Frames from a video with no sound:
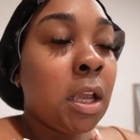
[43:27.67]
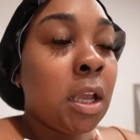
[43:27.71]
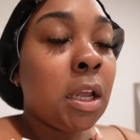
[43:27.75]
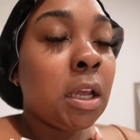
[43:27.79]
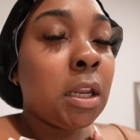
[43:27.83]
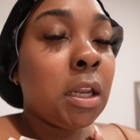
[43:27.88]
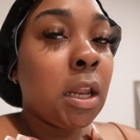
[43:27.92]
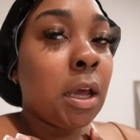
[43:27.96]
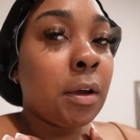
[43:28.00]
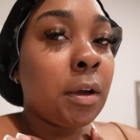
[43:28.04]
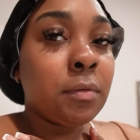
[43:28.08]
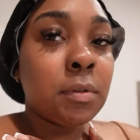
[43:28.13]

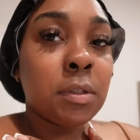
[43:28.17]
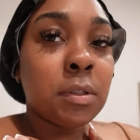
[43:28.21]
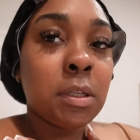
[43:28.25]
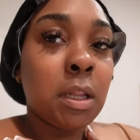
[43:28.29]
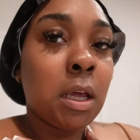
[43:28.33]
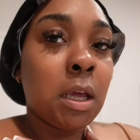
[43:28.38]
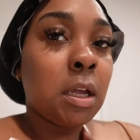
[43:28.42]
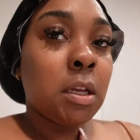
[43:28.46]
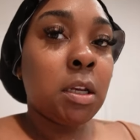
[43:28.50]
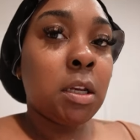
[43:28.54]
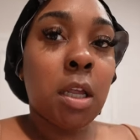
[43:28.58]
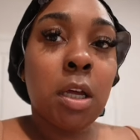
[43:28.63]
and I was
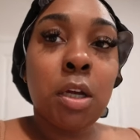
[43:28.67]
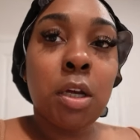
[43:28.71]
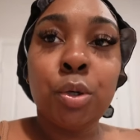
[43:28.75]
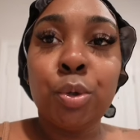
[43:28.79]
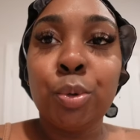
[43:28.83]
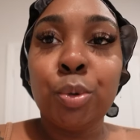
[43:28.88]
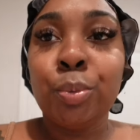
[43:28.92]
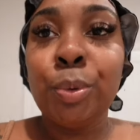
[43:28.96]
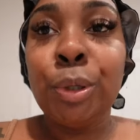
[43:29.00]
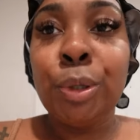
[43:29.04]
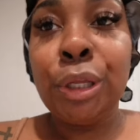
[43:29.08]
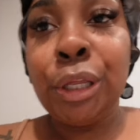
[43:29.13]
like,
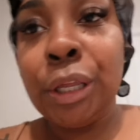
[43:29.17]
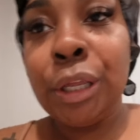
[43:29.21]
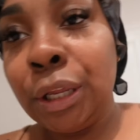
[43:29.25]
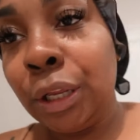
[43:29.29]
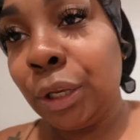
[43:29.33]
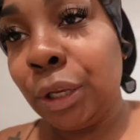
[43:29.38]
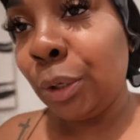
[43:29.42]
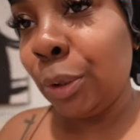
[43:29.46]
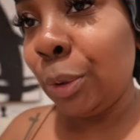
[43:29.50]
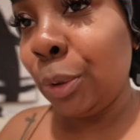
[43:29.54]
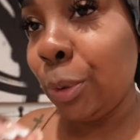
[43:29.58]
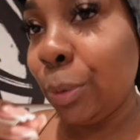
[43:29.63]
no, we
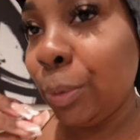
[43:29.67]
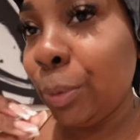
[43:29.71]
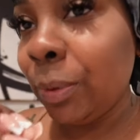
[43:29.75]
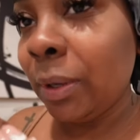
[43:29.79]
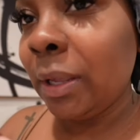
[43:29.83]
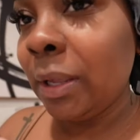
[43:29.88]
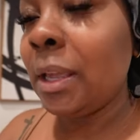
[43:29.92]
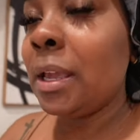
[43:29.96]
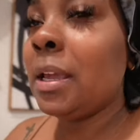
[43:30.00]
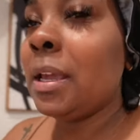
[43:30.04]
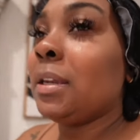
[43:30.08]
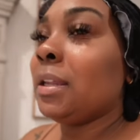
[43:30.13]
can't do
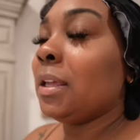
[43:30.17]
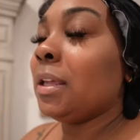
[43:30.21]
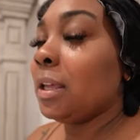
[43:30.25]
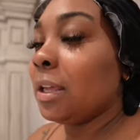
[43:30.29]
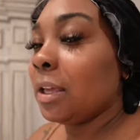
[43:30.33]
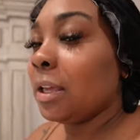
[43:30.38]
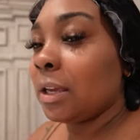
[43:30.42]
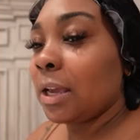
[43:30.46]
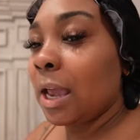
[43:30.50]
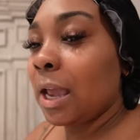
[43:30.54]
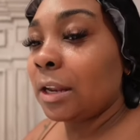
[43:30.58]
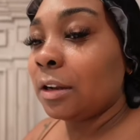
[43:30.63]
it. And
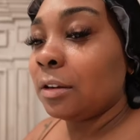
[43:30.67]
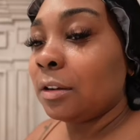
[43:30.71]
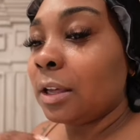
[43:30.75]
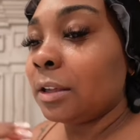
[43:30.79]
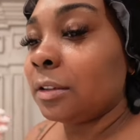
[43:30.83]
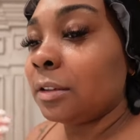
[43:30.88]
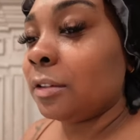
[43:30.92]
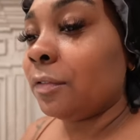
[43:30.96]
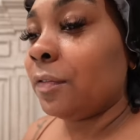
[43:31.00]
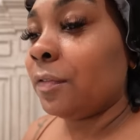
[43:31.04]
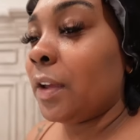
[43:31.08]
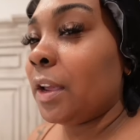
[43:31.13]
then I don't
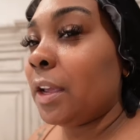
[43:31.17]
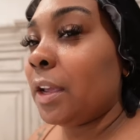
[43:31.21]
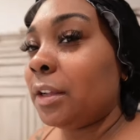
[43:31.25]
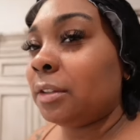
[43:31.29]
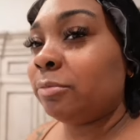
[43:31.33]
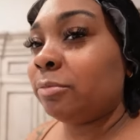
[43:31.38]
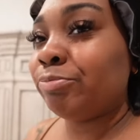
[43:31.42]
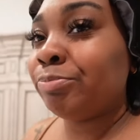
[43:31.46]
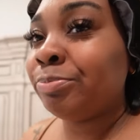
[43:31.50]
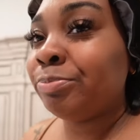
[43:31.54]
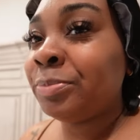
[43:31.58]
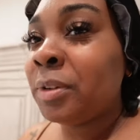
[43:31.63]
like the fact
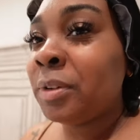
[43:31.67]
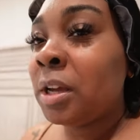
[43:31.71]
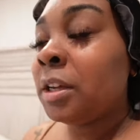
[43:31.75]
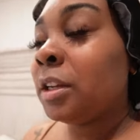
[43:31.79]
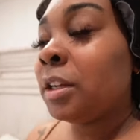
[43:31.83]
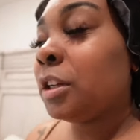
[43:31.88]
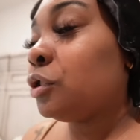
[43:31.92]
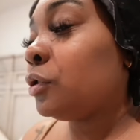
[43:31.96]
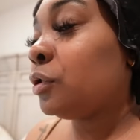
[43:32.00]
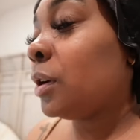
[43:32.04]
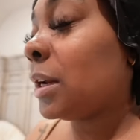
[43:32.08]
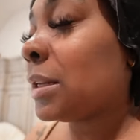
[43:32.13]

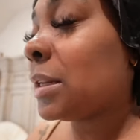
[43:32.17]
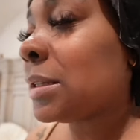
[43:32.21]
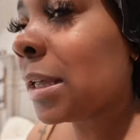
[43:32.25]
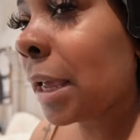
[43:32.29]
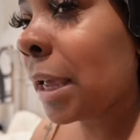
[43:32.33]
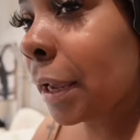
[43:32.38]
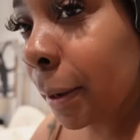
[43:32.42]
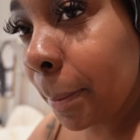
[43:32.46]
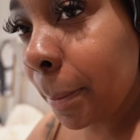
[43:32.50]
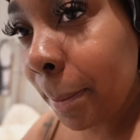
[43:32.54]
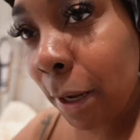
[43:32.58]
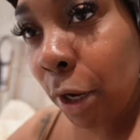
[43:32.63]
that you got to
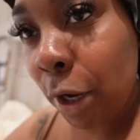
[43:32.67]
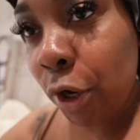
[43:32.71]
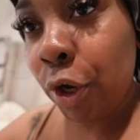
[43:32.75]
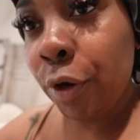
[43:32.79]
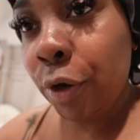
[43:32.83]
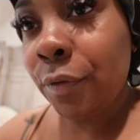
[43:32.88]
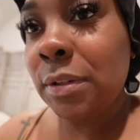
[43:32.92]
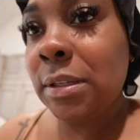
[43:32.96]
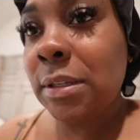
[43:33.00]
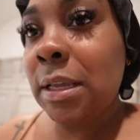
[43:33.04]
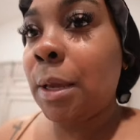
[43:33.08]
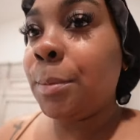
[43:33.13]
take them out
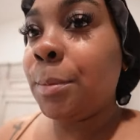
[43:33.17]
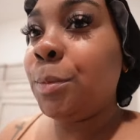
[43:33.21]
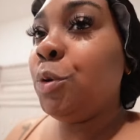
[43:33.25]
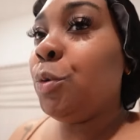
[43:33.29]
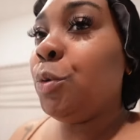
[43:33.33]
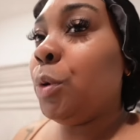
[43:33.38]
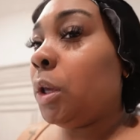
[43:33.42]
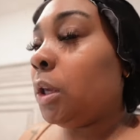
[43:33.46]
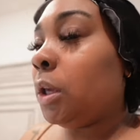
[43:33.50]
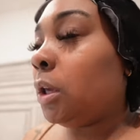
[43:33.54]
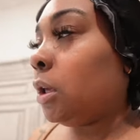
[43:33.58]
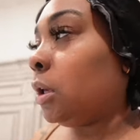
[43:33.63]
every time you
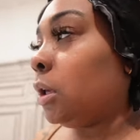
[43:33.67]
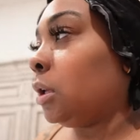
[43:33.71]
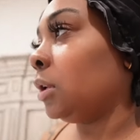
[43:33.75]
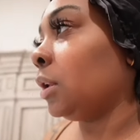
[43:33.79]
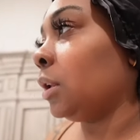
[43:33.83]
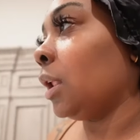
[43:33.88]
eat.